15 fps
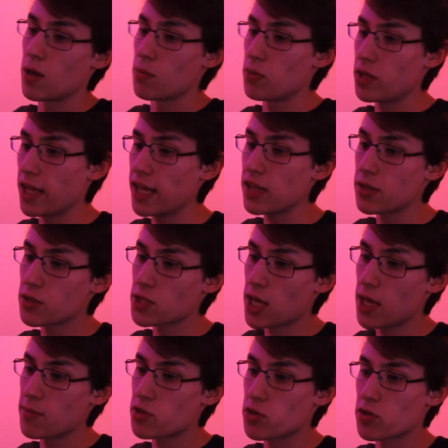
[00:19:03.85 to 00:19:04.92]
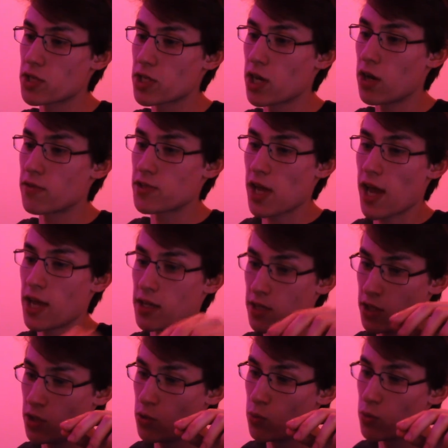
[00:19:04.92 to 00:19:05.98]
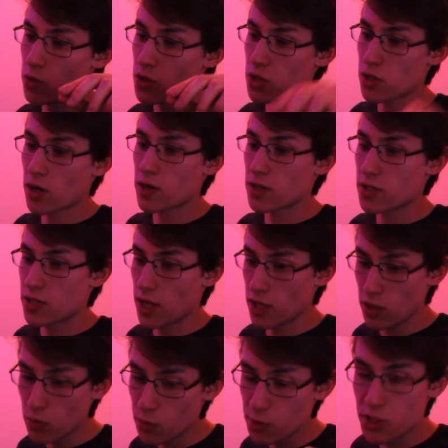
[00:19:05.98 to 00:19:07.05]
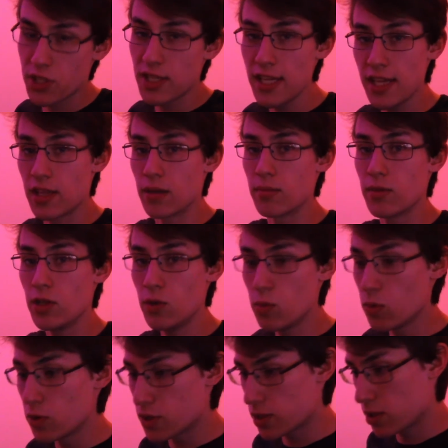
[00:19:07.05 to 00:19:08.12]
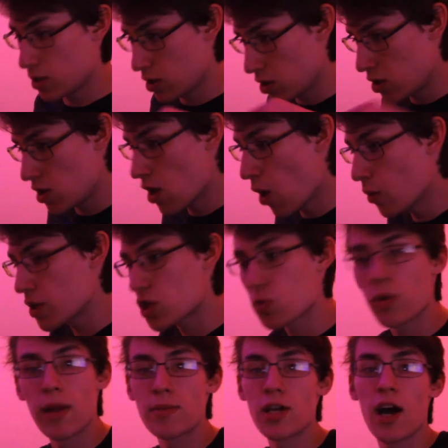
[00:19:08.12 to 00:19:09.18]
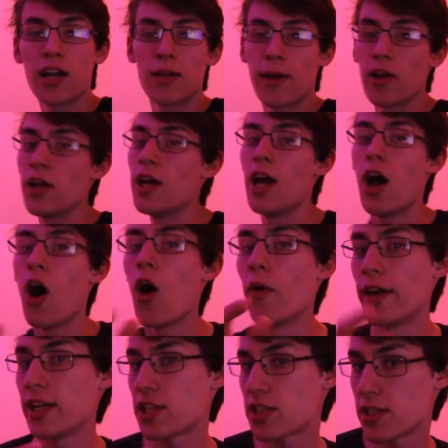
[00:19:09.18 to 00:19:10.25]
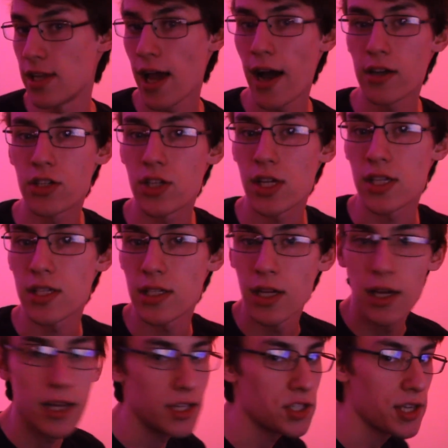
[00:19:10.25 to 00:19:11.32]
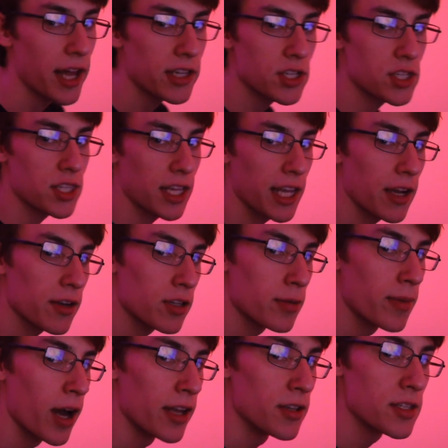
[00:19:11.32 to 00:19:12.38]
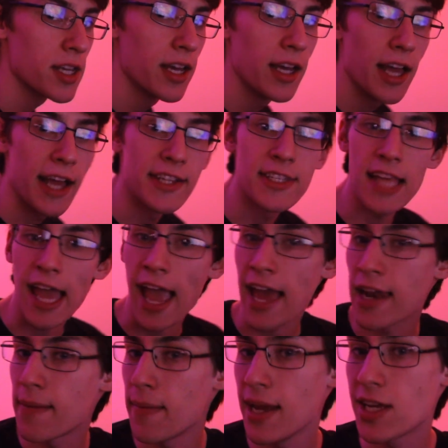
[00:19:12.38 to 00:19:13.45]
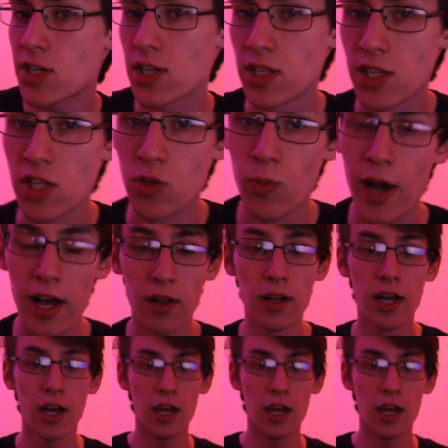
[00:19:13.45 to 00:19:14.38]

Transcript: Play those games yourselves, and you will see them. You will notice what I'm talking about. Oh, and it's not just the character models. It's the animations as well.